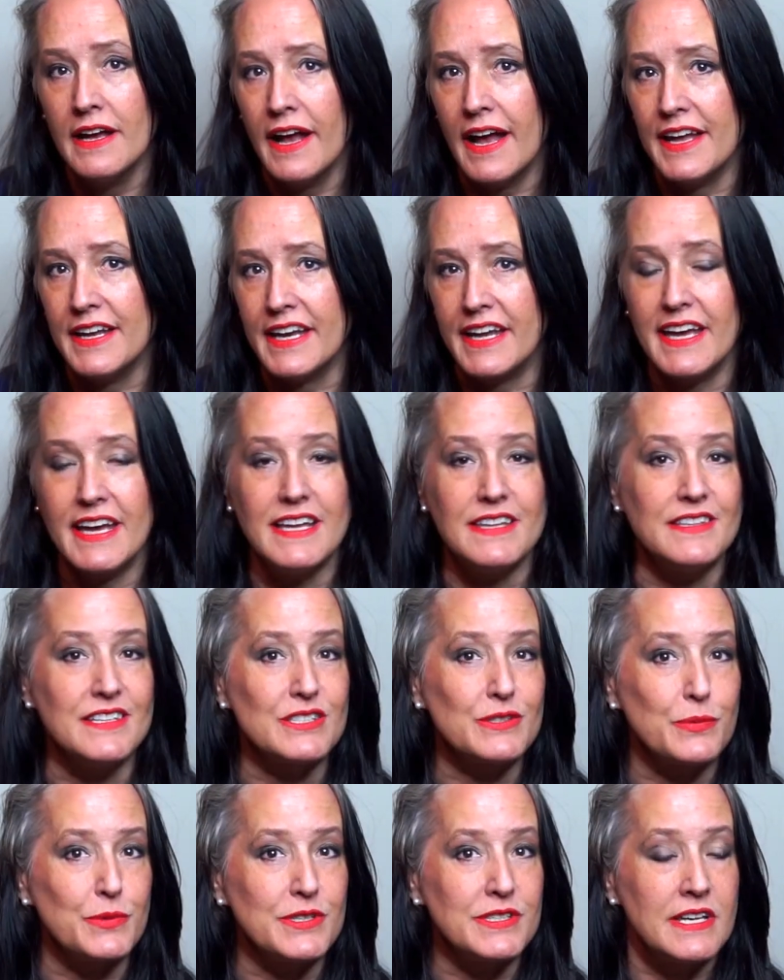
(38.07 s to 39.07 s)
And again,
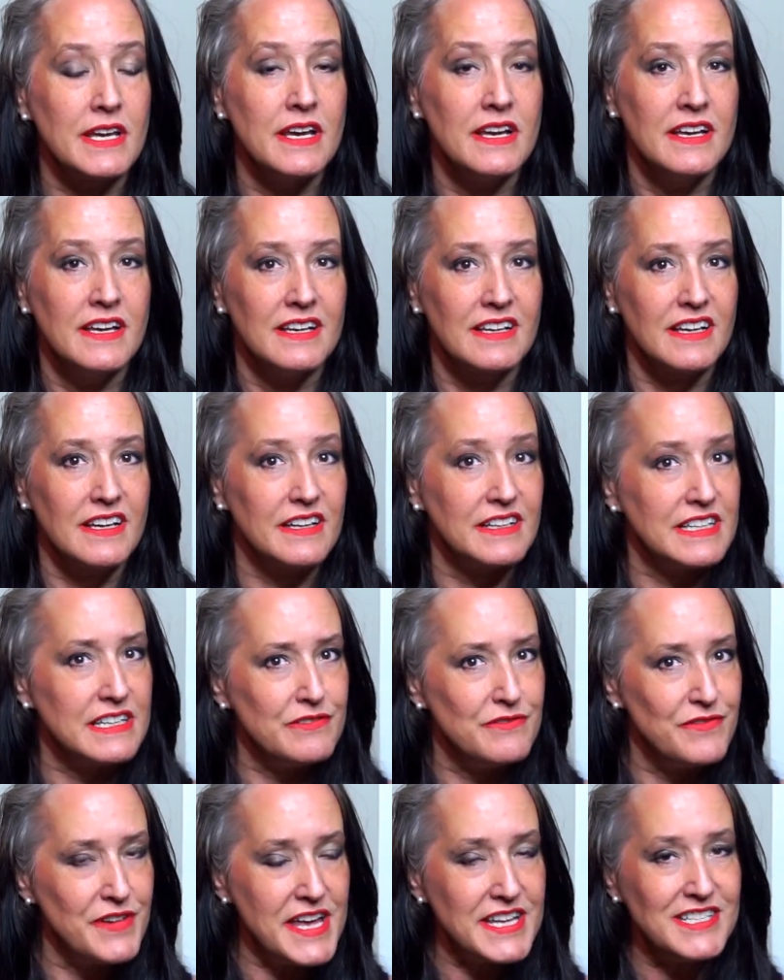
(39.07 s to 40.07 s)
this was
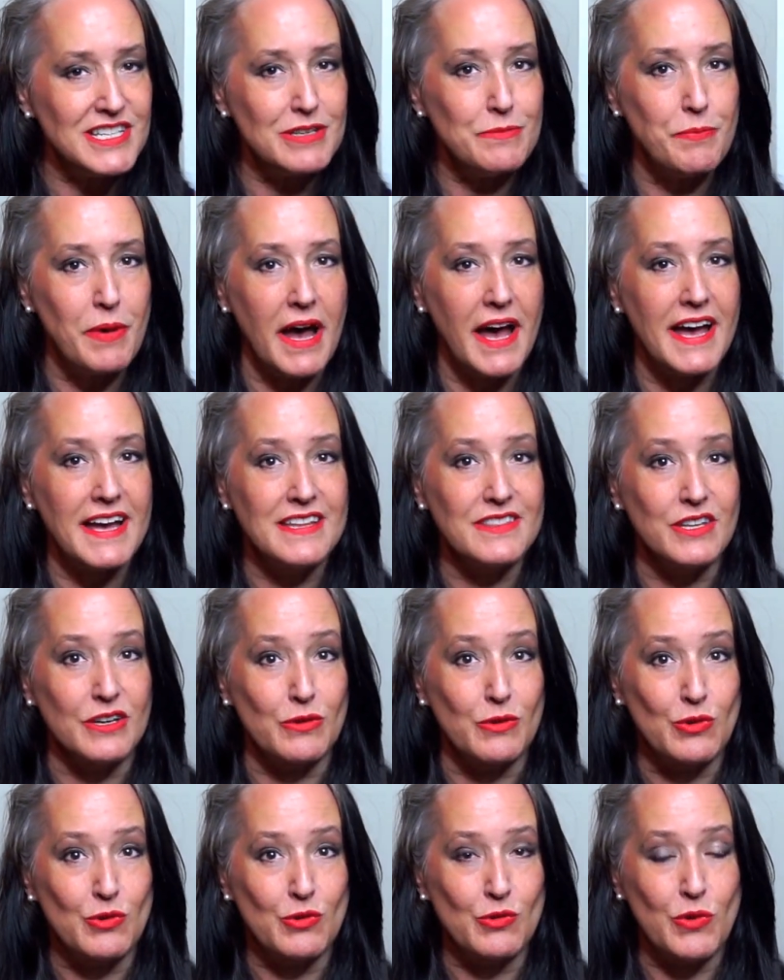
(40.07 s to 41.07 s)
invented by
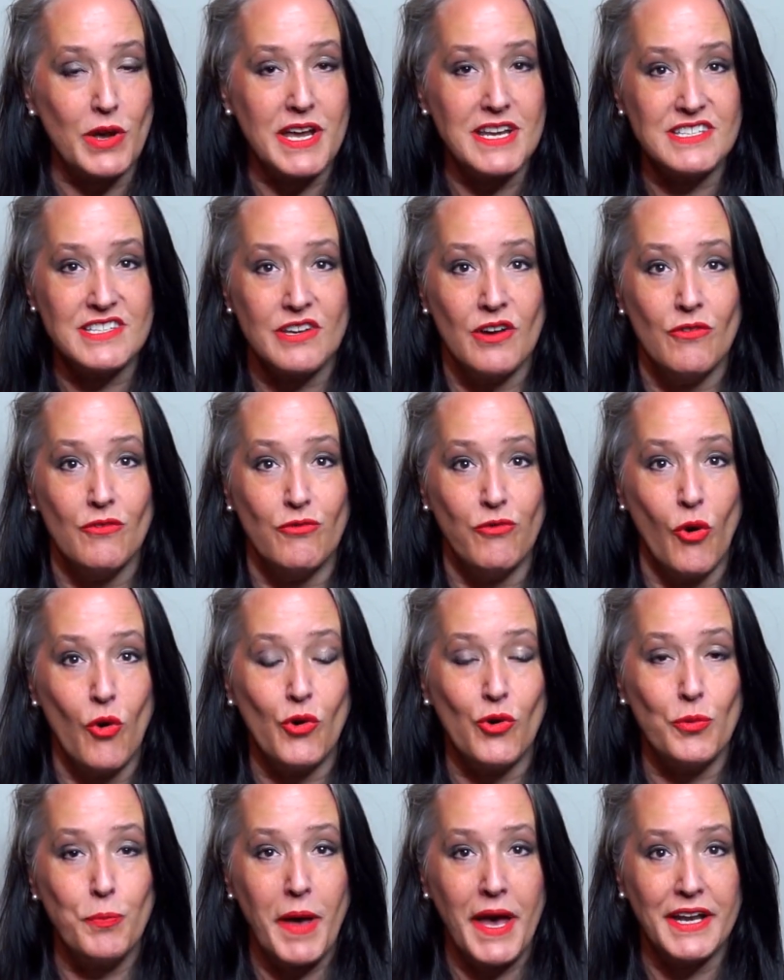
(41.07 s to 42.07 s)
the great
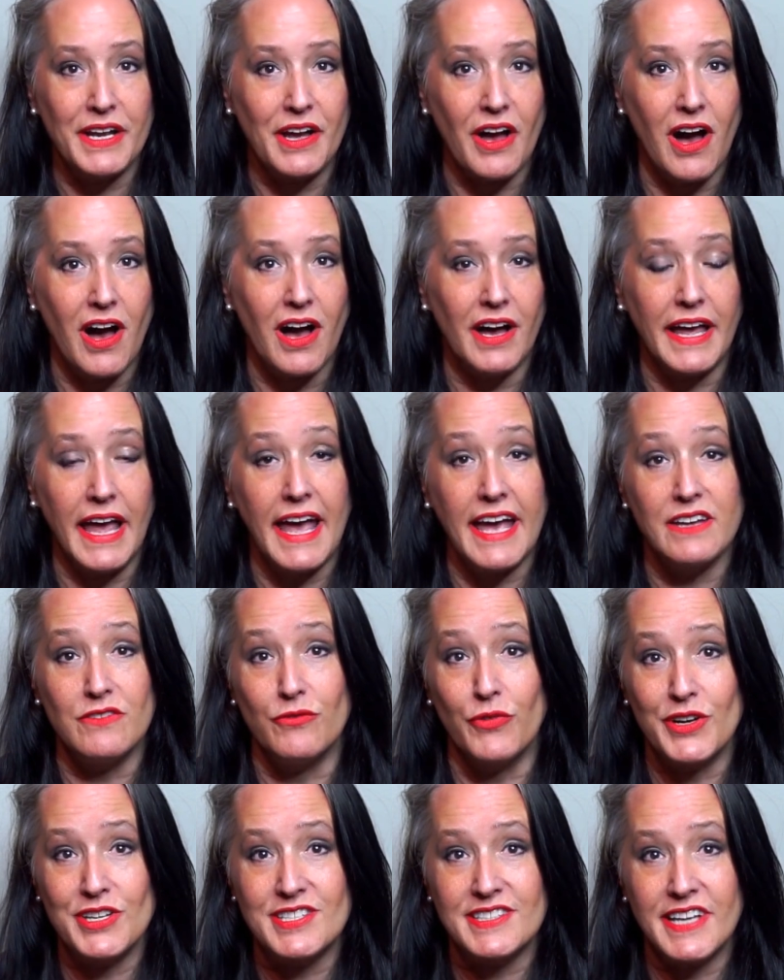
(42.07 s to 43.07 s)
vocal pedagogue
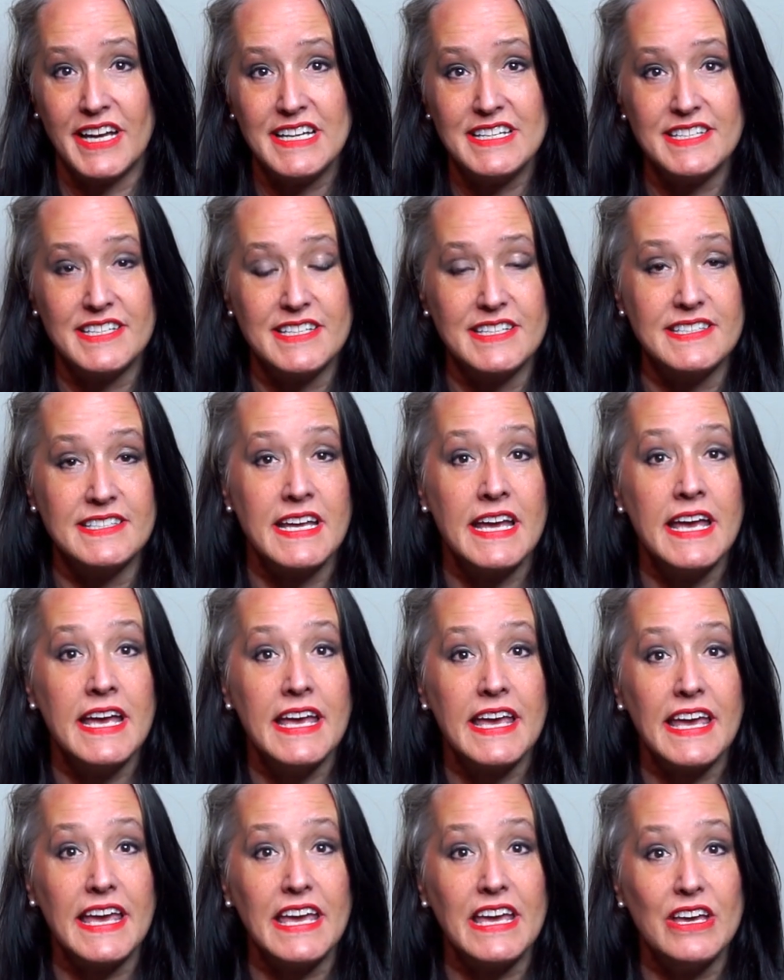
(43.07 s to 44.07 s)
and voice scientist
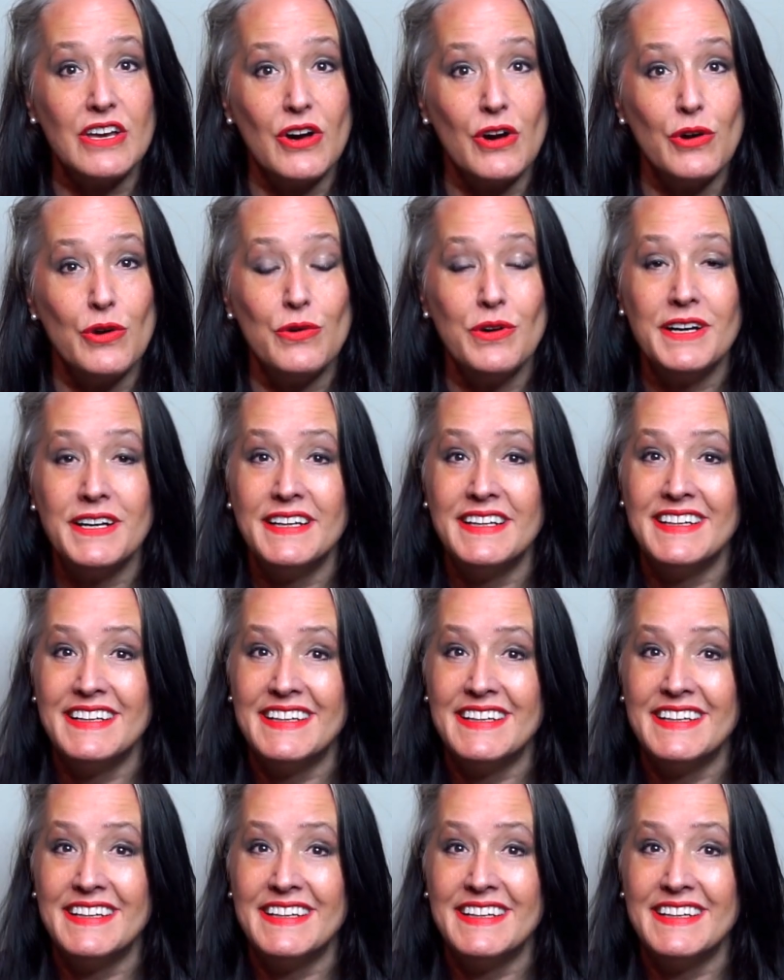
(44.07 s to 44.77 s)
Ingo